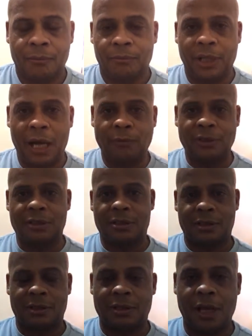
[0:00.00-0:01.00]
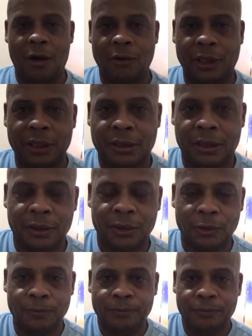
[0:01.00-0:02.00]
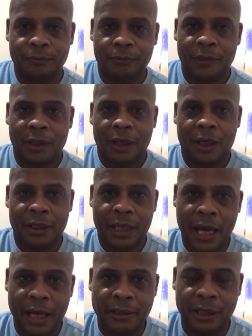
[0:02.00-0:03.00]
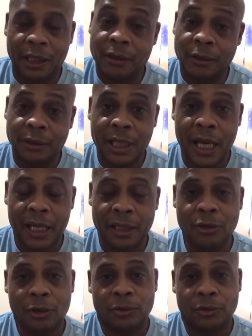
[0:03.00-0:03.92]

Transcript: But I was talking to a guy the other day,